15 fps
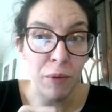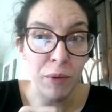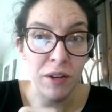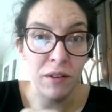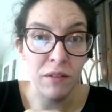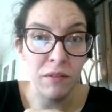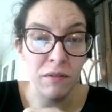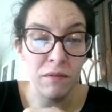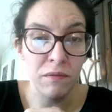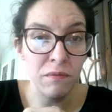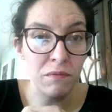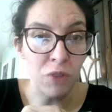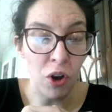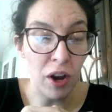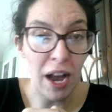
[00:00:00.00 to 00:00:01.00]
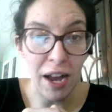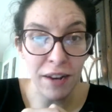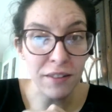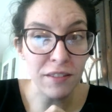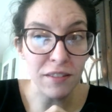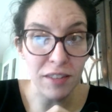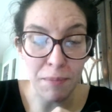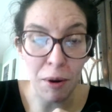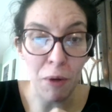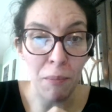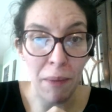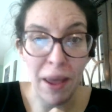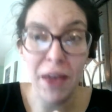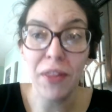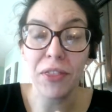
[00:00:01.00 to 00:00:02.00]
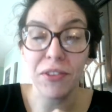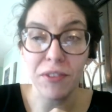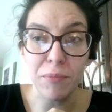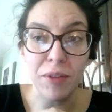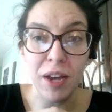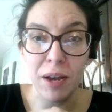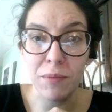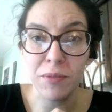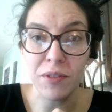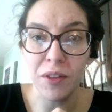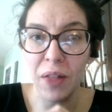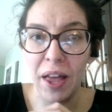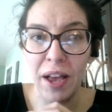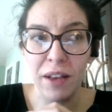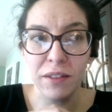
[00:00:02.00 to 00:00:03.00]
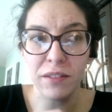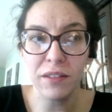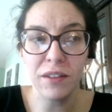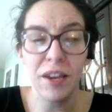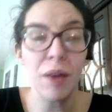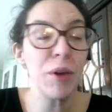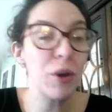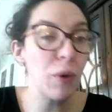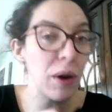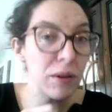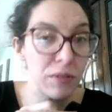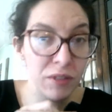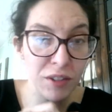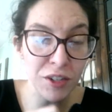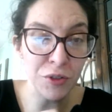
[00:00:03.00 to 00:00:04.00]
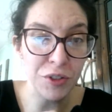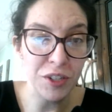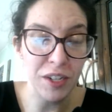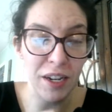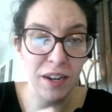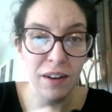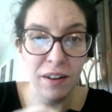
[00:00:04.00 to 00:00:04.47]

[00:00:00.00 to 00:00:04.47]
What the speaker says: We talk honestly about math sometimes. They'll ask, "Can we go out to dinner tonight?"